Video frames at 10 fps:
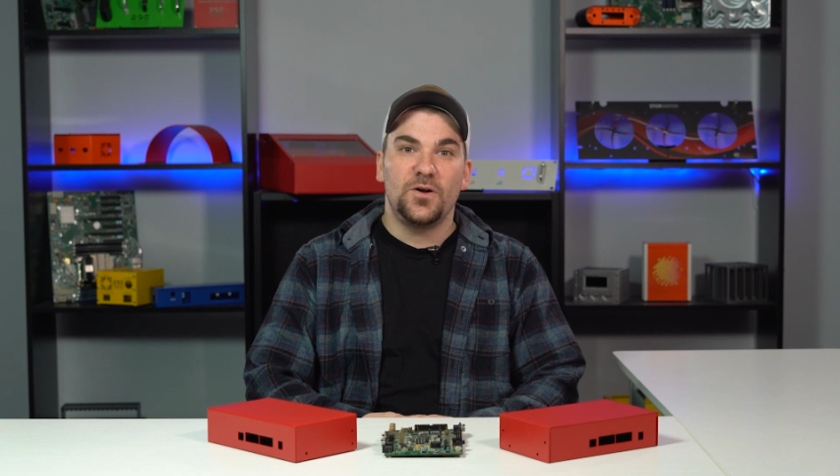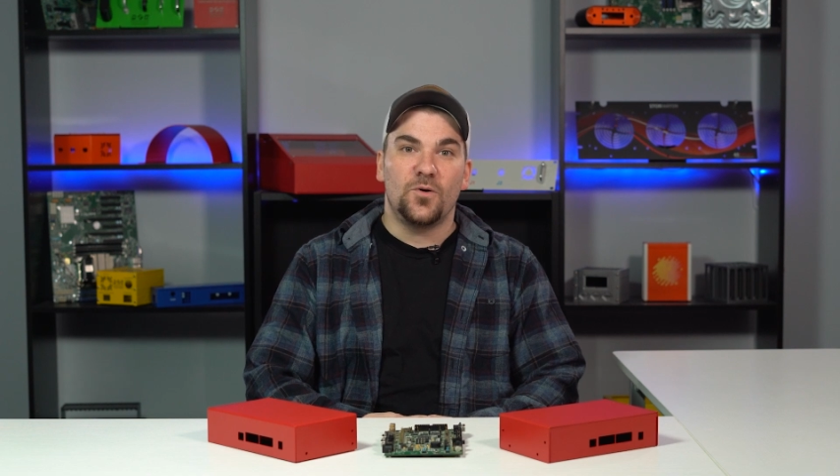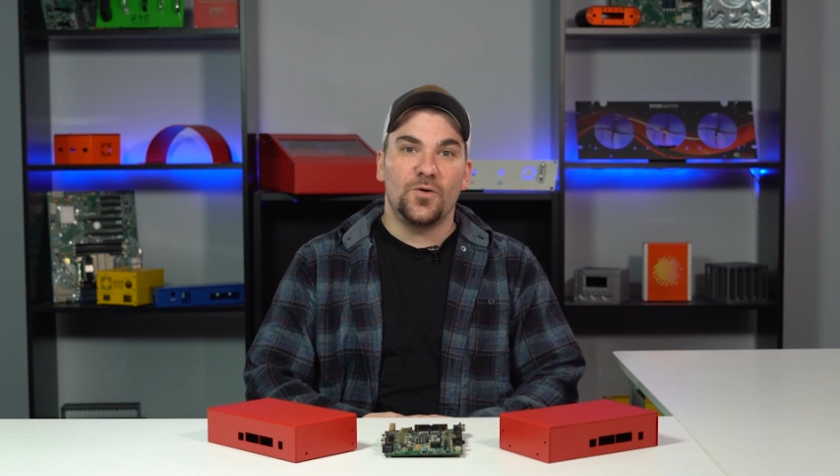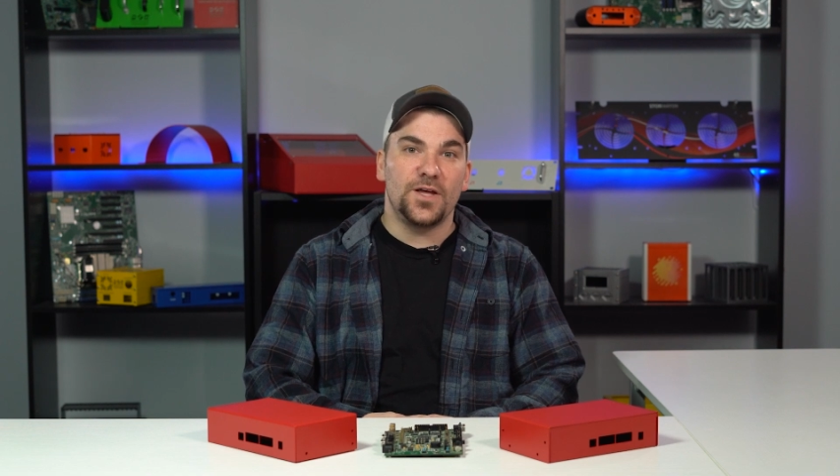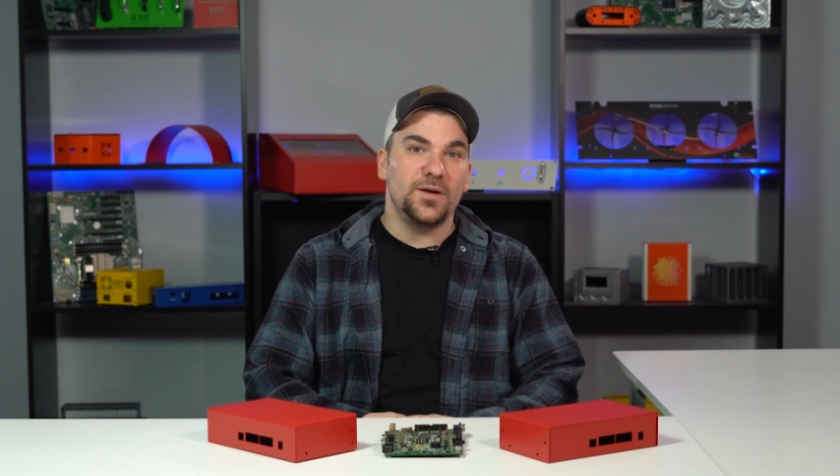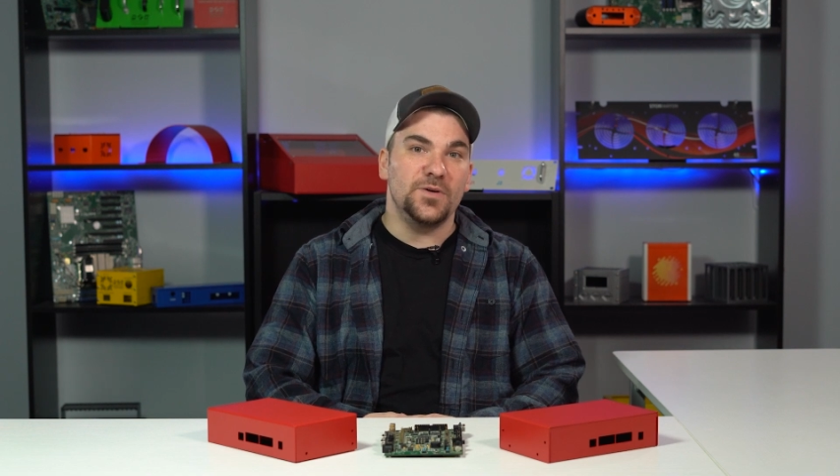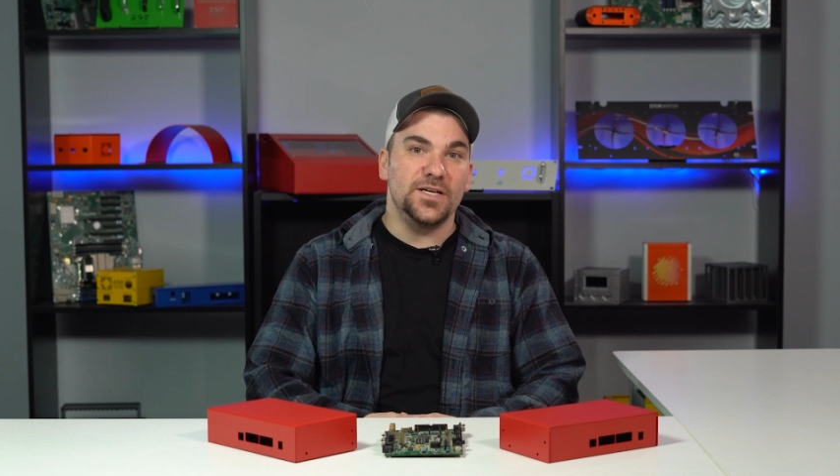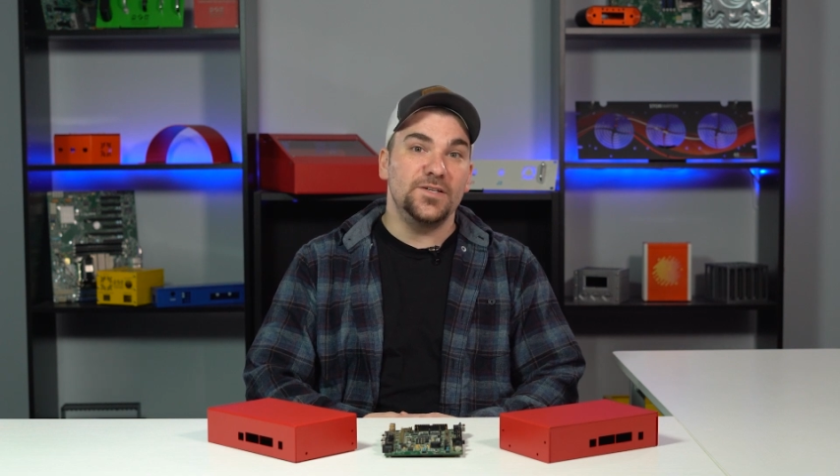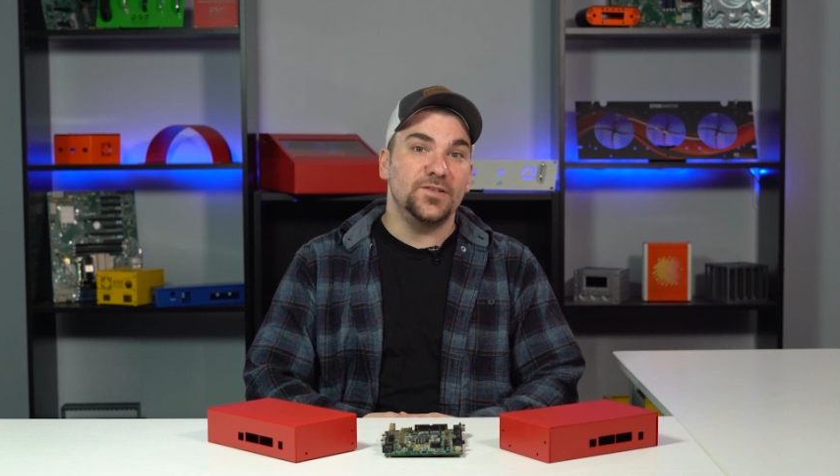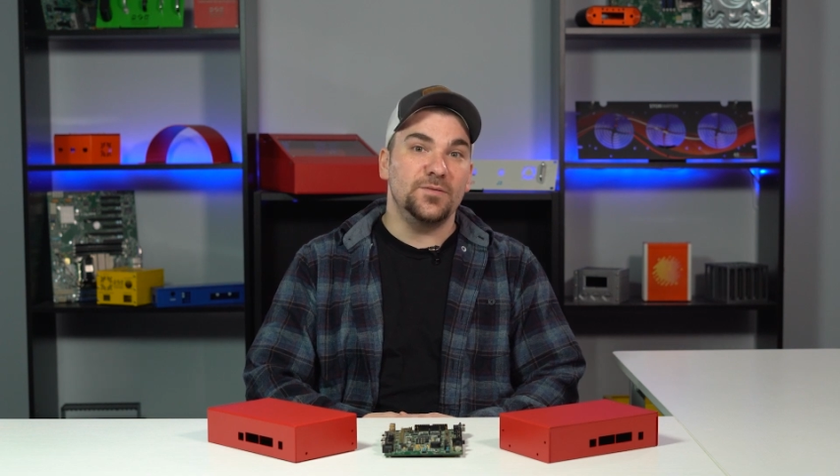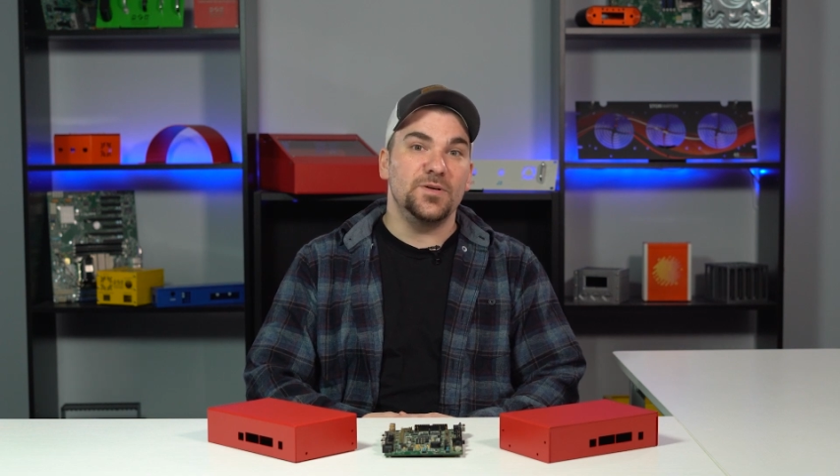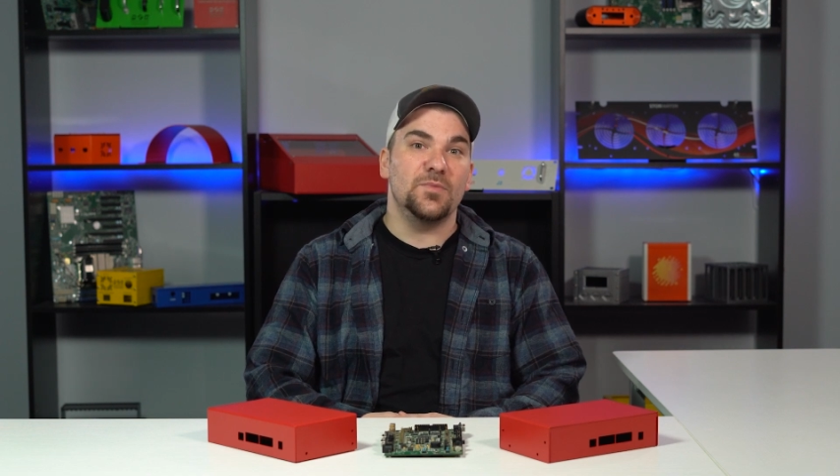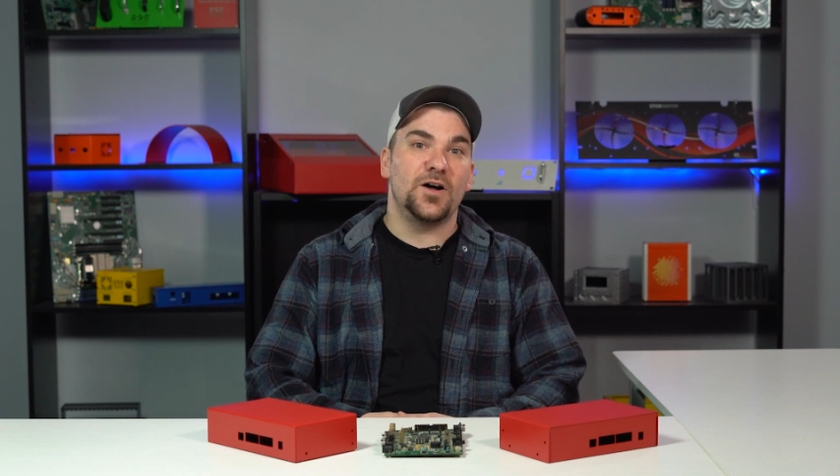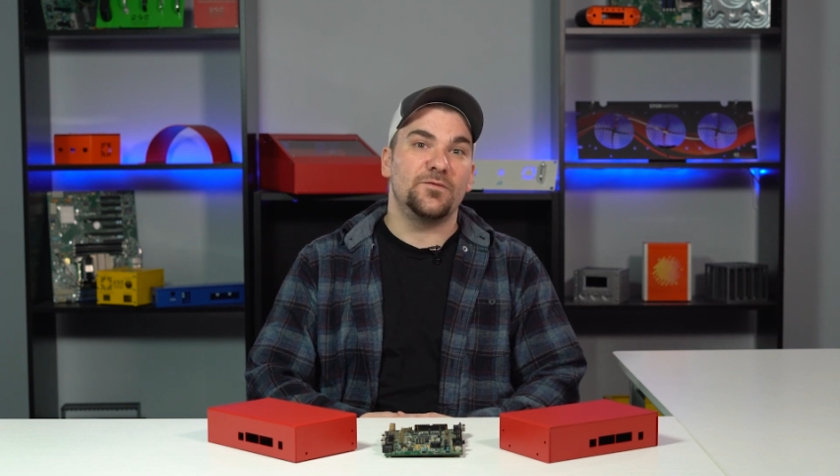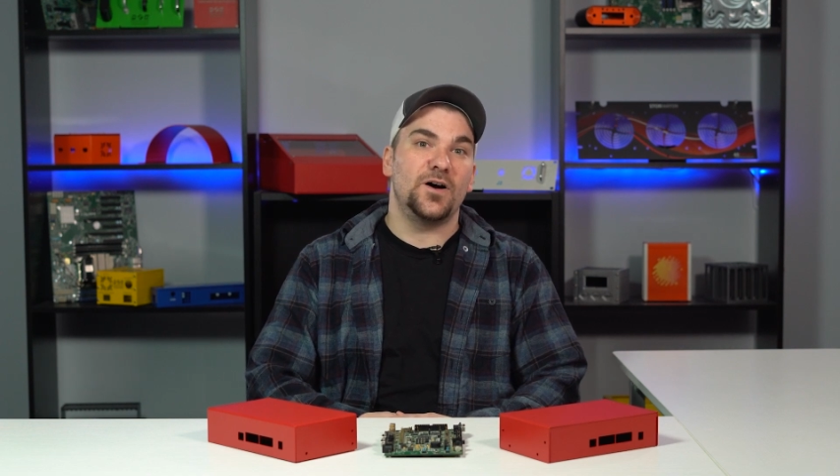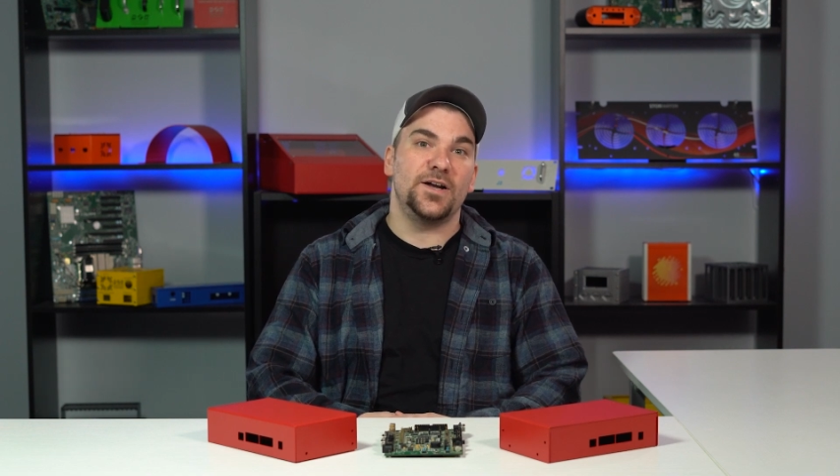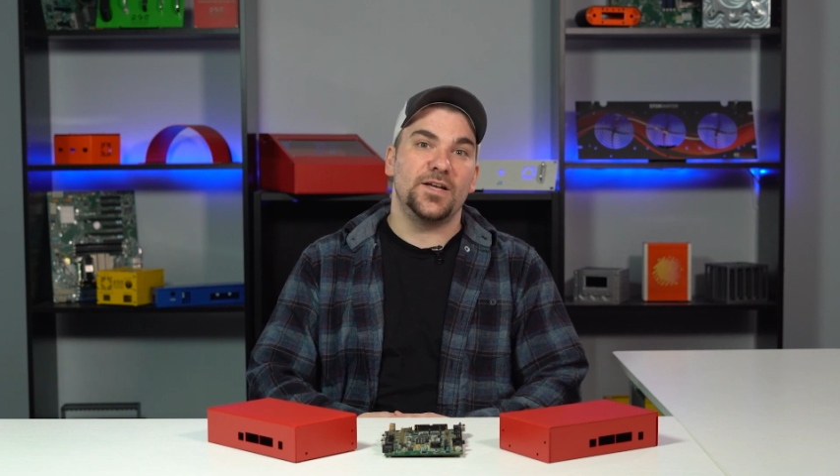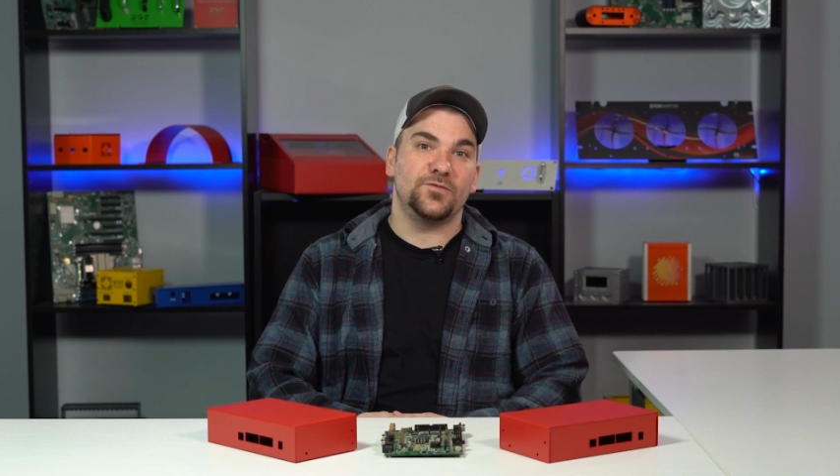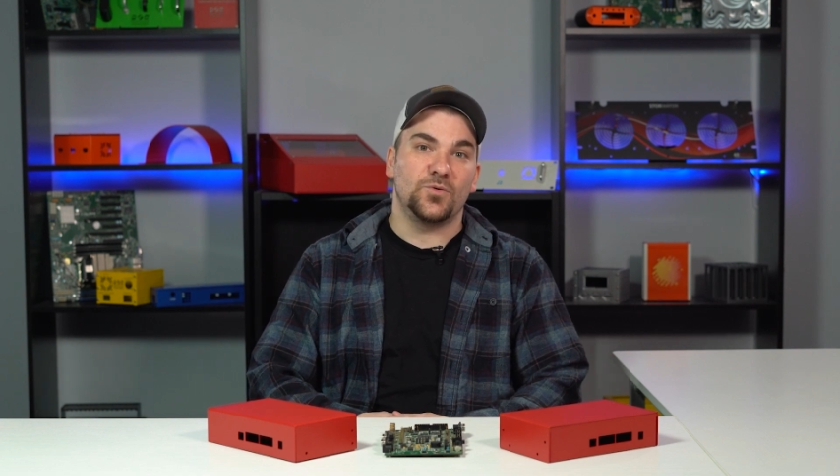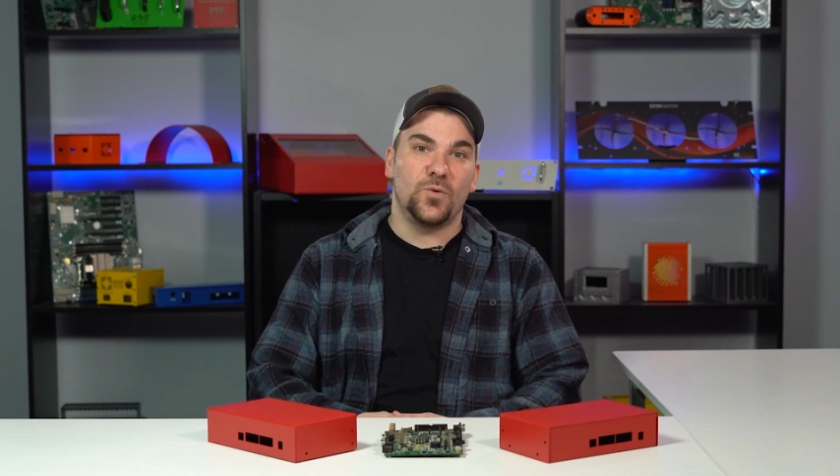or they can be easily be modified
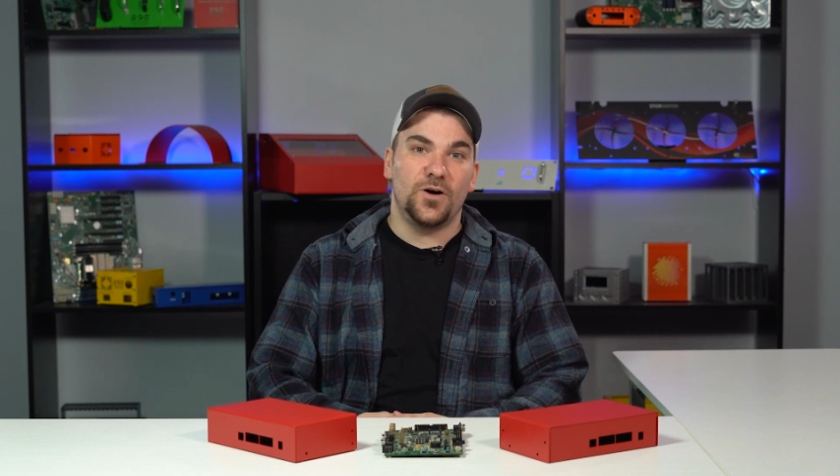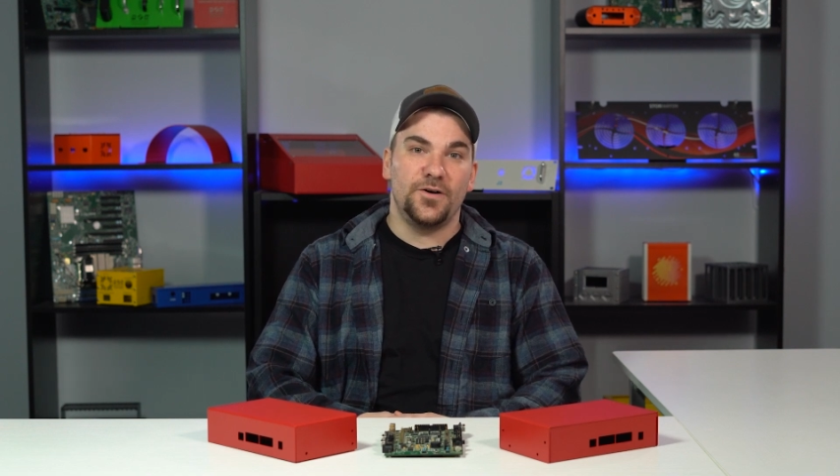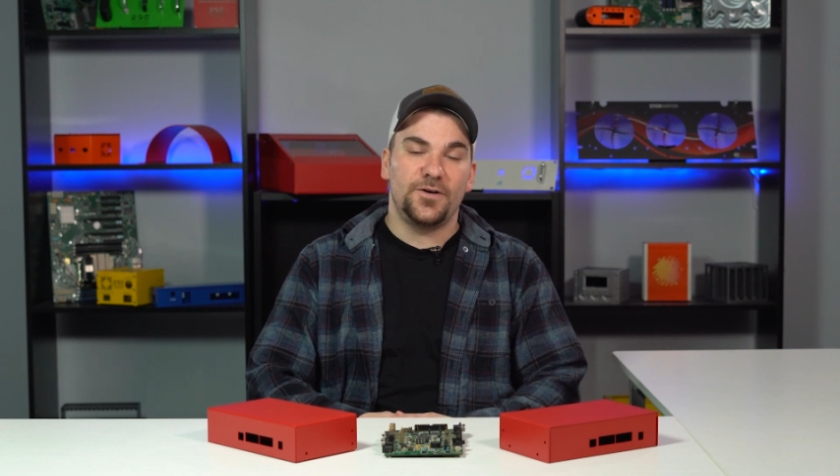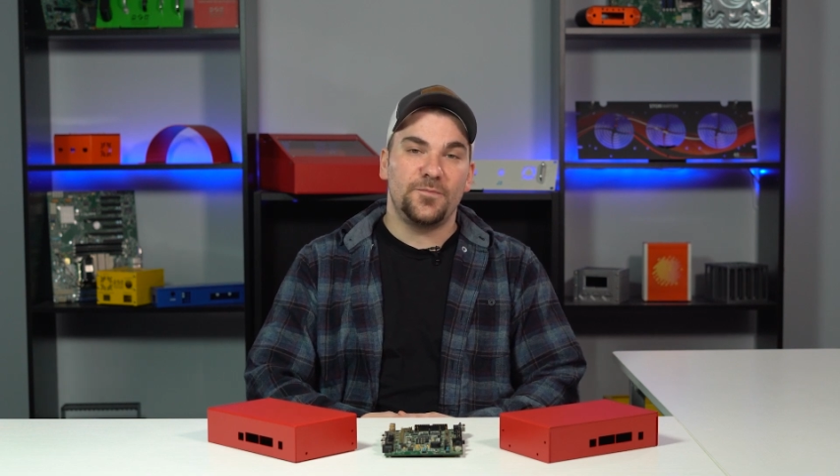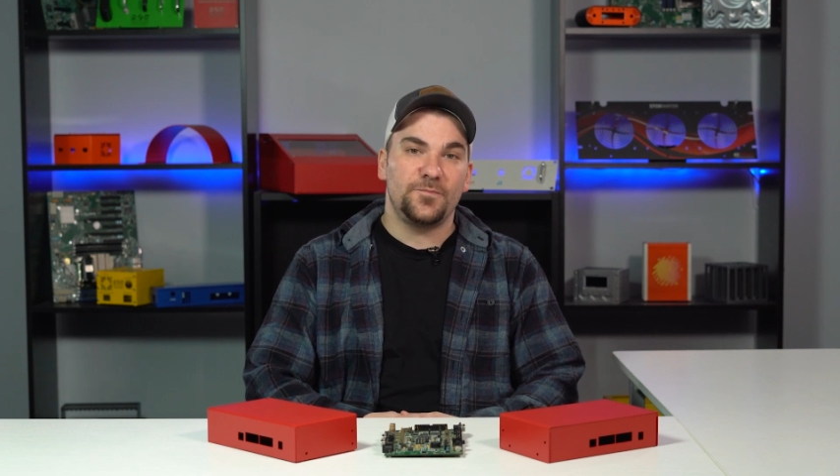as required.